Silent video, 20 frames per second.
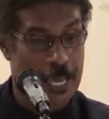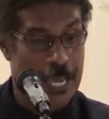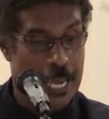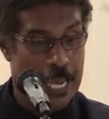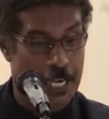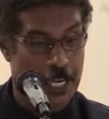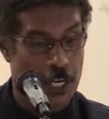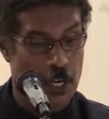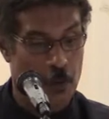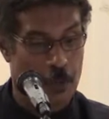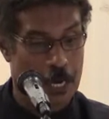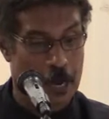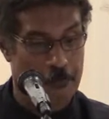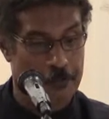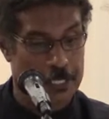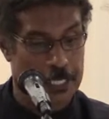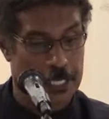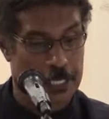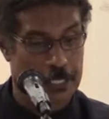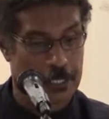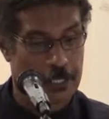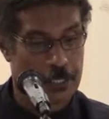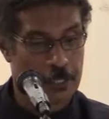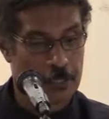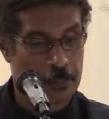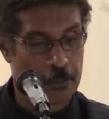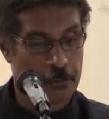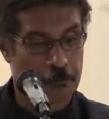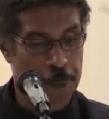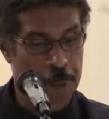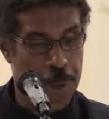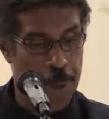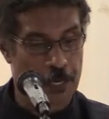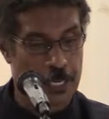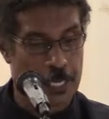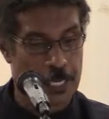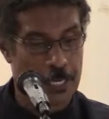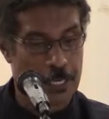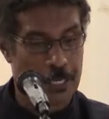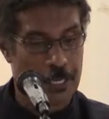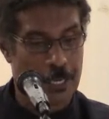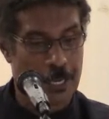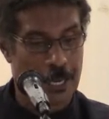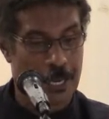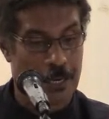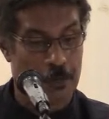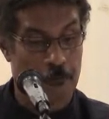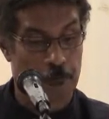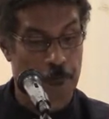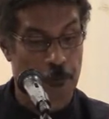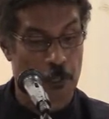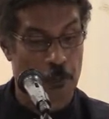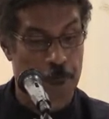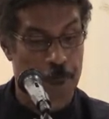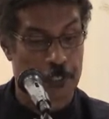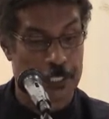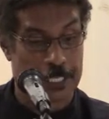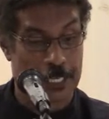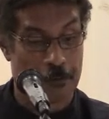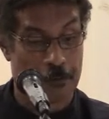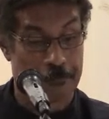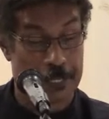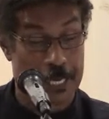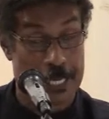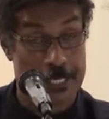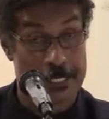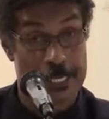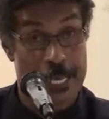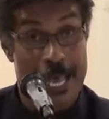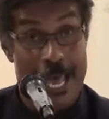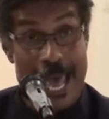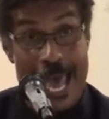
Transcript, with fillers: In the New Covenant, free and full forgiveness.